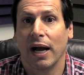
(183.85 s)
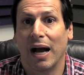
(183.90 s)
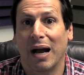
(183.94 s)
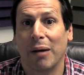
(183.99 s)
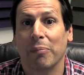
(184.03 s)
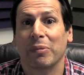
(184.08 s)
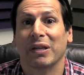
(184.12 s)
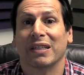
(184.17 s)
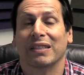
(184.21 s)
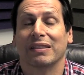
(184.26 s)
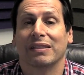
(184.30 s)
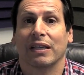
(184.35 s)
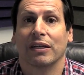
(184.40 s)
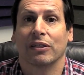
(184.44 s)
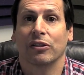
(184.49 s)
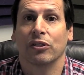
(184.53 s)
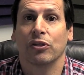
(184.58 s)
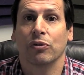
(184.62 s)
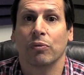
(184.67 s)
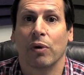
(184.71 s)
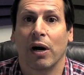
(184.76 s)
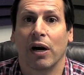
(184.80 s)
I'm going to
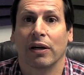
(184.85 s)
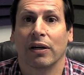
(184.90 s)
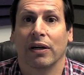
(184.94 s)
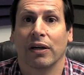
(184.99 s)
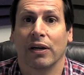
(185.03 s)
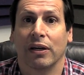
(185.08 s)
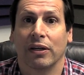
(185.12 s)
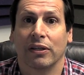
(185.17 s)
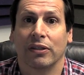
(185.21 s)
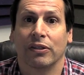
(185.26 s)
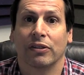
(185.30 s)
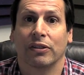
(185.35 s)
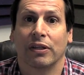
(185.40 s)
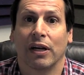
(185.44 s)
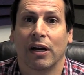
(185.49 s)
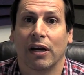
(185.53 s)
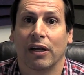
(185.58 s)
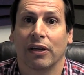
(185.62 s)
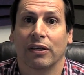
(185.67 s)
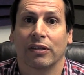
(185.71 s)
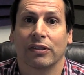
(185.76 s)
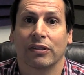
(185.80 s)
send you out one hundred
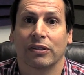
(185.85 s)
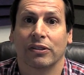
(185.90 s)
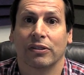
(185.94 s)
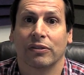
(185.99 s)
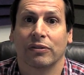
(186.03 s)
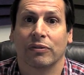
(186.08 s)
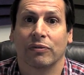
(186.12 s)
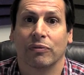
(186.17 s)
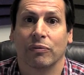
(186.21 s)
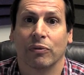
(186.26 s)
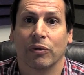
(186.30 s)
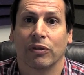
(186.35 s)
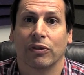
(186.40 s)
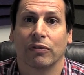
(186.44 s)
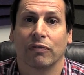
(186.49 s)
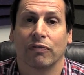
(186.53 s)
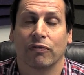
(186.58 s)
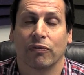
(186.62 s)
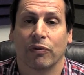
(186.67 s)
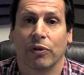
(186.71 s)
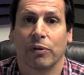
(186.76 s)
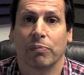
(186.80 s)
dollars worth
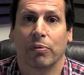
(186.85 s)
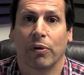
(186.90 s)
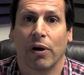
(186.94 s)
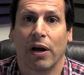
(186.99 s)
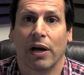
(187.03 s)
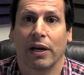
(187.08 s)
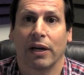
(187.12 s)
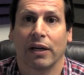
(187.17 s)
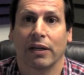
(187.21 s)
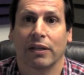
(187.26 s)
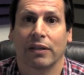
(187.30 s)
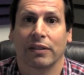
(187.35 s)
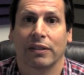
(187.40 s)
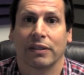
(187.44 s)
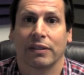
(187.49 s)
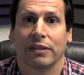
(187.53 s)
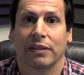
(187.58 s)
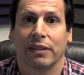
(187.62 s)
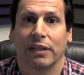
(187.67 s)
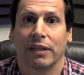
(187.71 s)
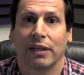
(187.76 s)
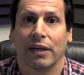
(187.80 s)
of free product
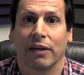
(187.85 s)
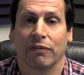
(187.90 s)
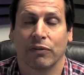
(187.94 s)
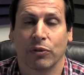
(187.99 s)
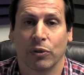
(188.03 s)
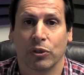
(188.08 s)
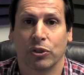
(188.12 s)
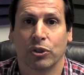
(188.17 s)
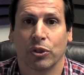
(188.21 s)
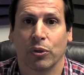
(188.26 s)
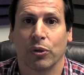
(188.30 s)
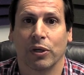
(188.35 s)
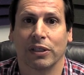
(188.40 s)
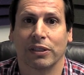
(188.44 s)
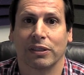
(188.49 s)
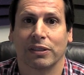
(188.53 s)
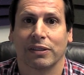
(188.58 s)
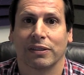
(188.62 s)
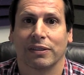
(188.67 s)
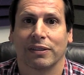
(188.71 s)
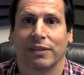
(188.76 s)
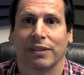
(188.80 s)
of your
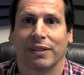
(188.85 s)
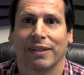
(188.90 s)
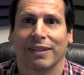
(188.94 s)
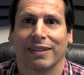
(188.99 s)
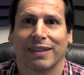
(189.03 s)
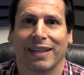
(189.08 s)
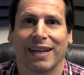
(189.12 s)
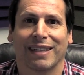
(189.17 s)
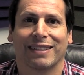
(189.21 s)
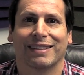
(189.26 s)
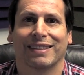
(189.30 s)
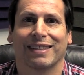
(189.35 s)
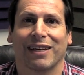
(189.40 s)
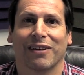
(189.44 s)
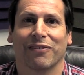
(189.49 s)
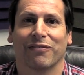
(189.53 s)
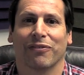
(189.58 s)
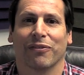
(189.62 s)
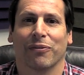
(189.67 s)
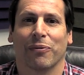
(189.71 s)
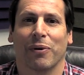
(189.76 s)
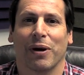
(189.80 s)
choice. Thanks
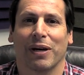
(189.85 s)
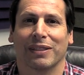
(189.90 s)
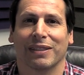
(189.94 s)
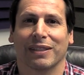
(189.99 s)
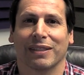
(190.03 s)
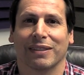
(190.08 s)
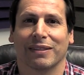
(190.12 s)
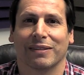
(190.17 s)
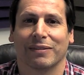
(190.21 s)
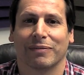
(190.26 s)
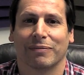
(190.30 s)
again for watching.